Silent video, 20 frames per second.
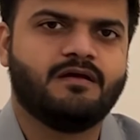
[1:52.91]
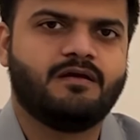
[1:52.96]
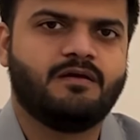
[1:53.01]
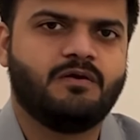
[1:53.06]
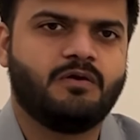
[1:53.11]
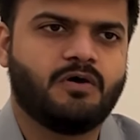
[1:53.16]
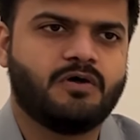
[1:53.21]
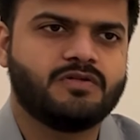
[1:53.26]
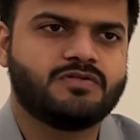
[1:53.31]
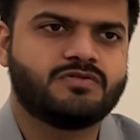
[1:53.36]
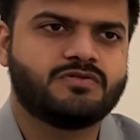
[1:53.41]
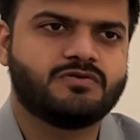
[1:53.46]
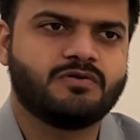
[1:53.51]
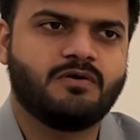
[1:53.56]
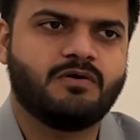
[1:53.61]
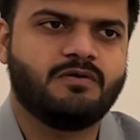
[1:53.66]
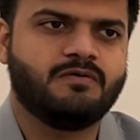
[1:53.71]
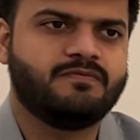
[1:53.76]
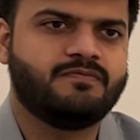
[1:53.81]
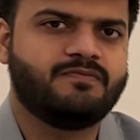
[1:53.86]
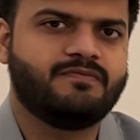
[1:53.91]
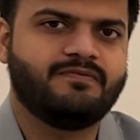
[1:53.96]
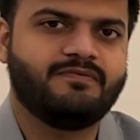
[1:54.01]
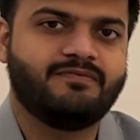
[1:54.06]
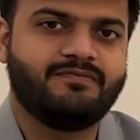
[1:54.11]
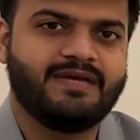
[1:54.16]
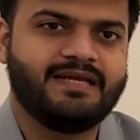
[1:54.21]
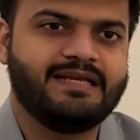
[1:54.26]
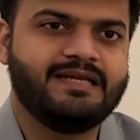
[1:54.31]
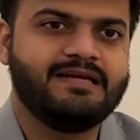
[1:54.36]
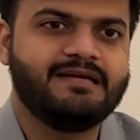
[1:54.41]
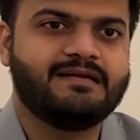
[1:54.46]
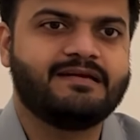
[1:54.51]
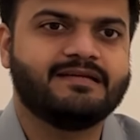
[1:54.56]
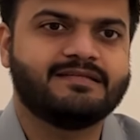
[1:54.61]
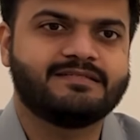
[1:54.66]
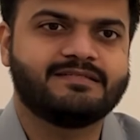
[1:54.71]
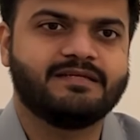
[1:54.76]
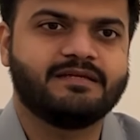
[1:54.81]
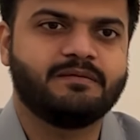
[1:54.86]
lots of very
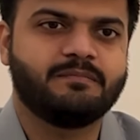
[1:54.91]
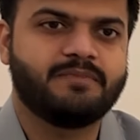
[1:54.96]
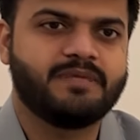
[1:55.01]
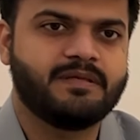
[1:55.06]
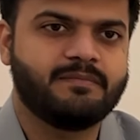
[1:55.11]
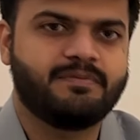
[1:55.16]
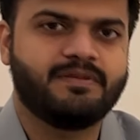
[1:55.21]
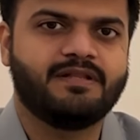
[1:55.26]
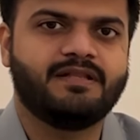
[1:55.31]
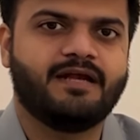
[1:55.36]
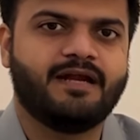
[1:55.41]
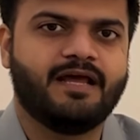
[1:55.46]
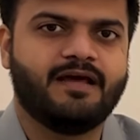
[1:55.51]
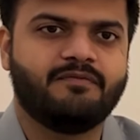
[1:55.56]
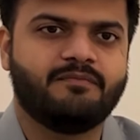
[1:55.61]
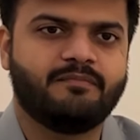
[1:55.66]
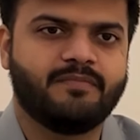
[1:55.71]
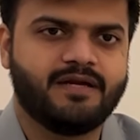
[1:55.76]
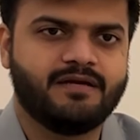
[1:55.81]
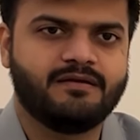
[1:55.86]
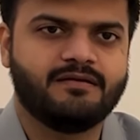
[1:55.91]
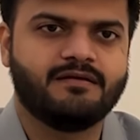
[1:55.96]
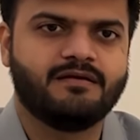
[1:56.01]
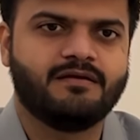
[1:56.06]
interesting people that I've met,